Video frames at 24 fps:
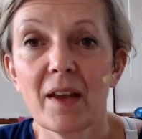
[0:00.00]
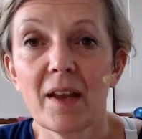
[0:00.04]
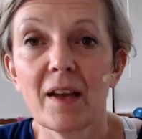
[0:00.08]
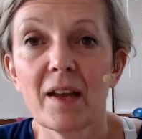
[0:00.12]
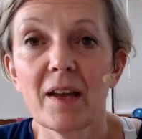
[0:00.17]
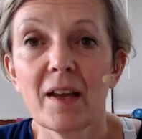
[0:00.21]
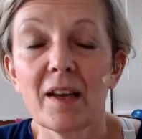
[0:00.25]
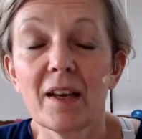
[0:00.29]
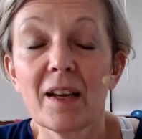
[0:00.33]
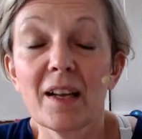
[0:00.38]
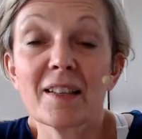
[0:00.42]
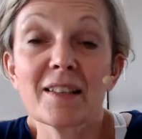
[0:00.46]

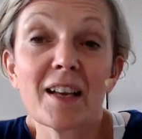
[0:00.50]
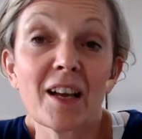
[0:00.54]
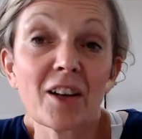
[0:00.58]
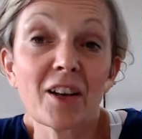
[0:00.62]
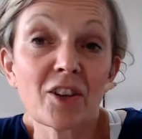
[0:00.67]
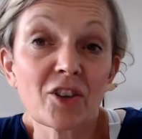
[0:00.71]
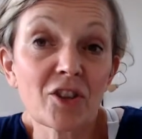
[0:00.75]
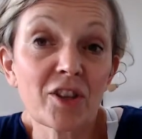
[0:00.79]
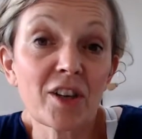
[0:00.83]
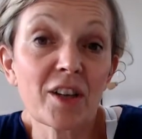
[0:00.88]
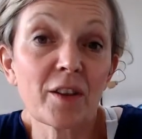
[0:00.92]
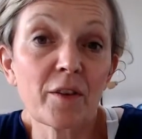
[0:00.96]
It's
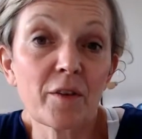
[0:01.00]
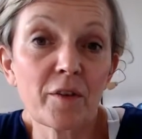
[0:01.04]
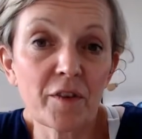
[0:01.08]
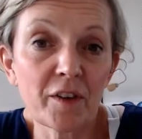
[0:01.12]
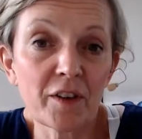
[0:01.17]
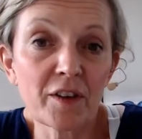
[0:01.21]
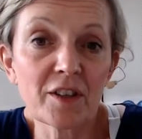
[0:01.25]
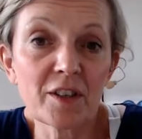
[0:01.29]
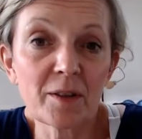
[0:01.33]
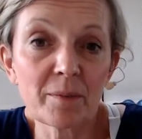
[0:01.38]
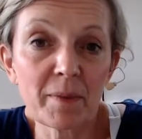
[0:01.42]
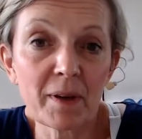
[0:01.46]
actually the
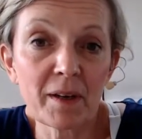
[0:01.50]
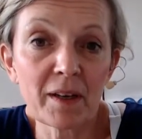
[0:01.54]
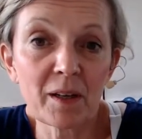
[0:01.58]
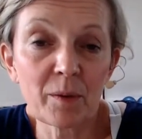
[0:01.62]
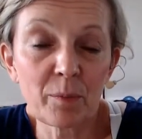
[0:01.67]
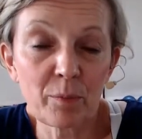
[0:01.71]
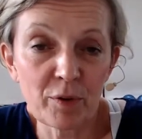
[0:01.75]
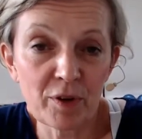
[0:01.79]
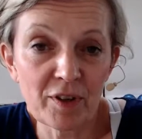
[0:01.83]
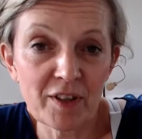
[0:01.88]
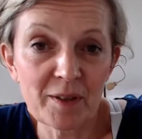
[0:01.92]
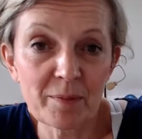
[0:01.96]
fundamental
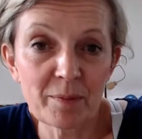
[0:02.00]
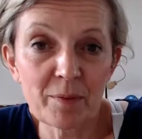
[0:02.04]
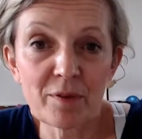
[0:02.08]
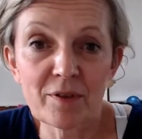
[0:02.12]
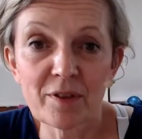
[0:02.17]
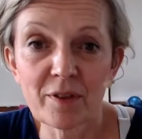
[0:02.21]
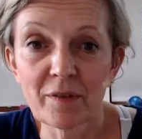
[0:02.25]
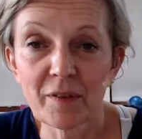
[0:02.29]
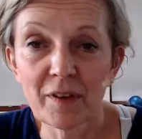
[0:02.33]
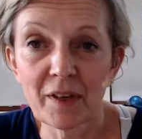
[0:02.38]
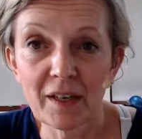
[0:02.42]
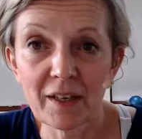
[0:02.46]
principles
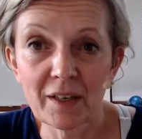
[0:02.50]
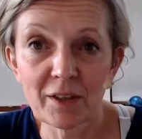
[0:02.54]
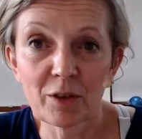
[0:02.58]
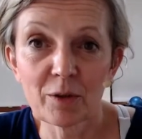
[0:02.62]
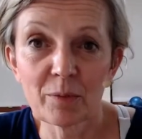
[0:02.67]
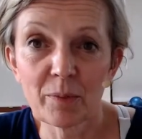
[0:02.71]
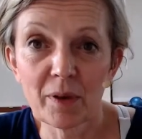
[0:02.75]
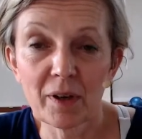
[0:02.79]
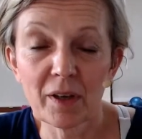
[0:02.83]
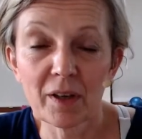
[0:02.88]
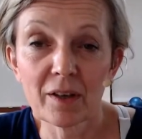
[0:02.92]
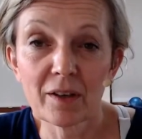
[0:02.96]
of clinical
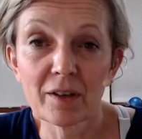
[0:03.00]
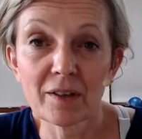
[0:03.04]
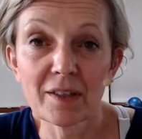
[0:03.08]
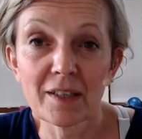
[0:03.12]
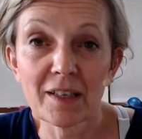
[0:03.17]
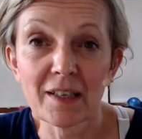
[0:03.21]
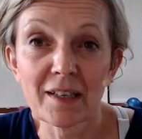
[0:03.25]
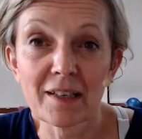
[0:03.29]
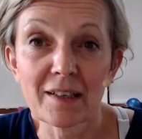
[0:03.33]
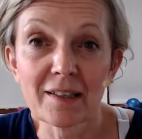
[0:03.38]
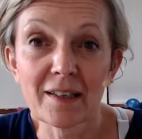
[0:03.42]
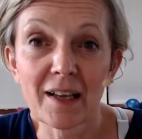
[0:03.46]

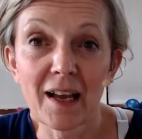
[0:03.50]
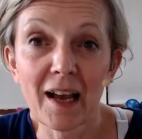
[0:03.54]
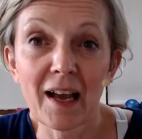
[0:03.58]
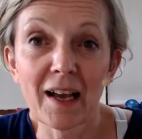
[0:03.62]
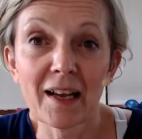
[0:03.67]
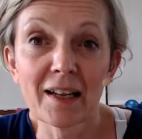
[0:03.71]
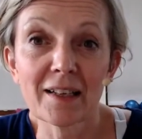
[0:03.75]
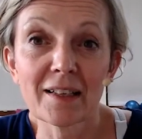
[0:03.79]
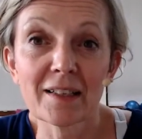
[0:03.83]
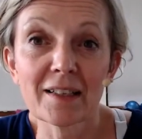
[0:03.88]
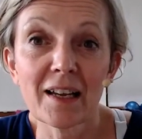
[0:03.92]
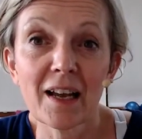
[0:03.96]
Pilates,
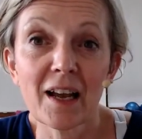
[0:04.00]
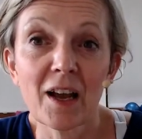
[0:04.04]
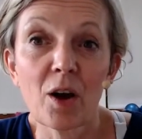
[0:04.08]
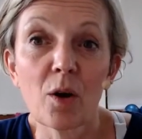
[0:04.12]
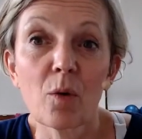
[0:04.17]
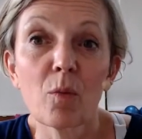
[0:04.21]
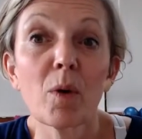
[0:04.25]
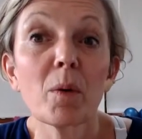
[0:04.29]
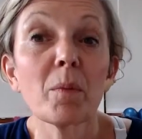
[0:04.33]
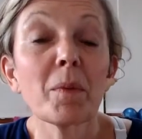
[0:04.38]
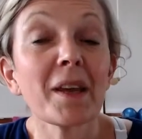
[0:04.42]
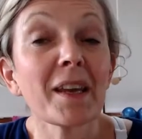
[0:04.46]
and
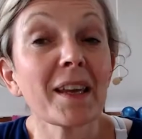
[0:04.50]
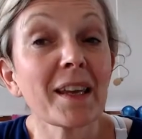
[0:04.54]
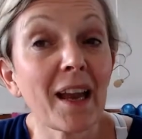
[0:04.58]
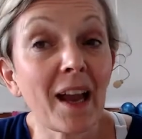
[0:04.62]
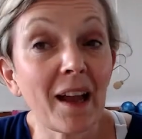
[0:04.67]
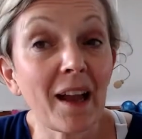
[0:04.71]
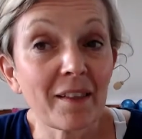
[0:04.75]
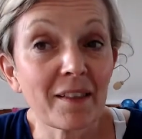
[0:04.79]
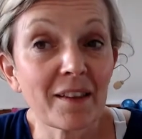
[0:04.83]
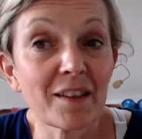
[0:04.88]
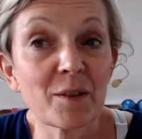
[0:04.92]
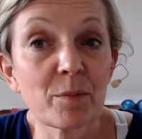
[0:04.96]
when we
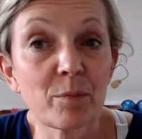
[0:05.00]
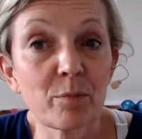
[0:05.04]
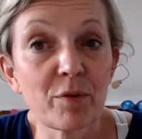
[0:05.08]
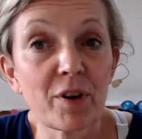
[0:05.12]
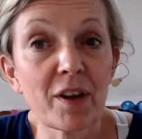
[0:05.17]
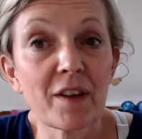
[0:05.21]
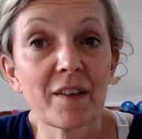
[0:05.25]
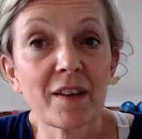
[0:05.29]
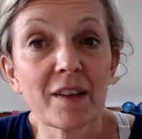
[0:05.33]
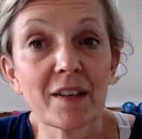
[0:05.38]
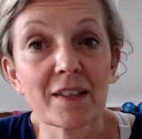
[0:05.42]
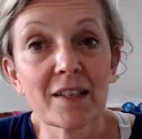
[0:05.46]
get this
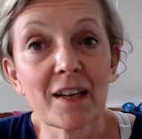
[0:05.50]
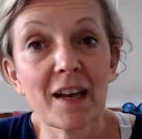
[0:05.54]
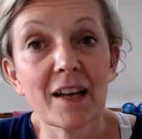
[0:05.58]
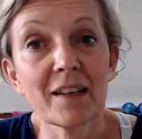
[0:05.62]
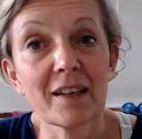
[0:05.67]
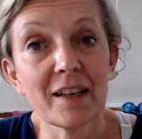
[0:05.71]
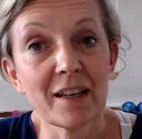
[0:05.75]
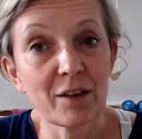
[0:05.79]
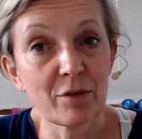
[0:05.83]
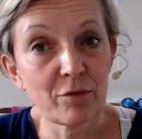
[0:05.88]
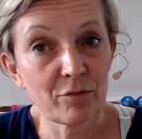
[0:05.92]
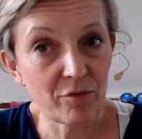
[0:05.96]
breathing
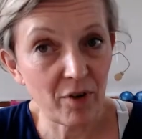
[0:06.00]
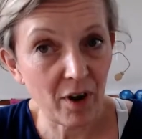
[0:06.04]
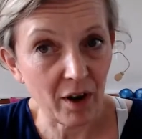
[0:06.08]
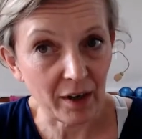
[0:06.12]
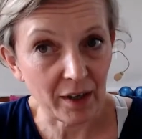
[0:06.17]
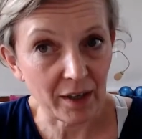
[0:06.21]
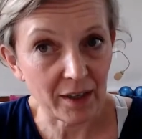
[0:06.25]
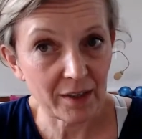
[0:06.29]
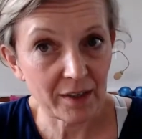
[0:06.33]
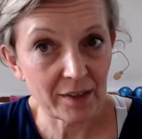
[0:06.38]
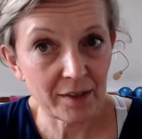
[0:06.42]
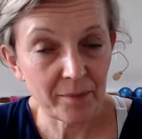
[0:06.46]
technique
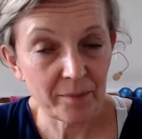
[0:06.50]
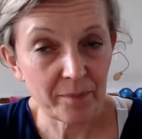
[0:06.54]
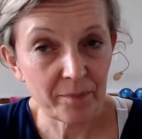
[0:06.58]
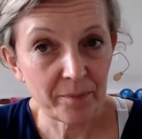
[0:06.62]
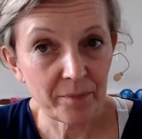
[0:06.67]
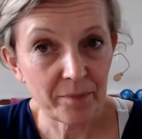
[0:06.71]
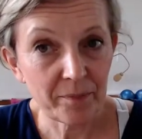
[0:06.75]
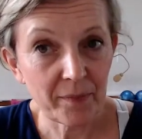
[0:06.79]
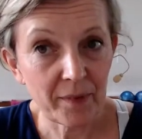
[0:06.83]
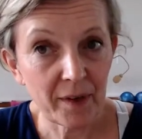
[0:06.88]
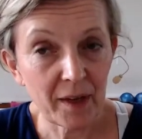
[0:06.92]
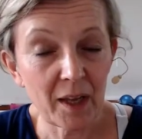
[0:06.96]
right,
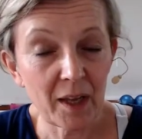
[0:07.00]
it